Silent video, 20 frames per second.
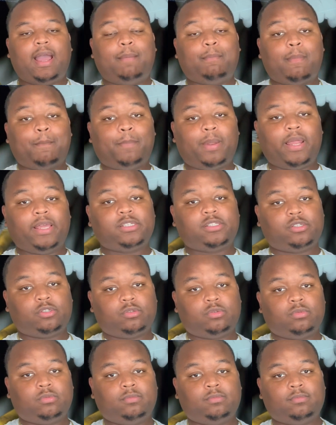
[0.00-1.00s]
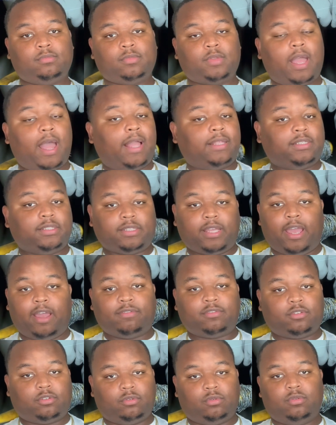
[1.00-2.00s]
I'm gonna bless you. I just
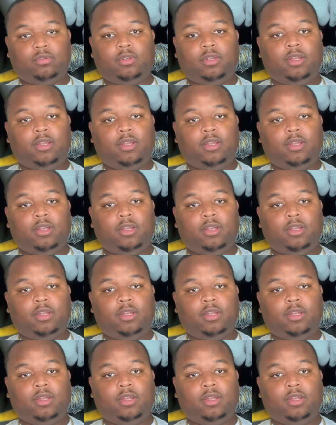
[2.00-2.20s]
have to.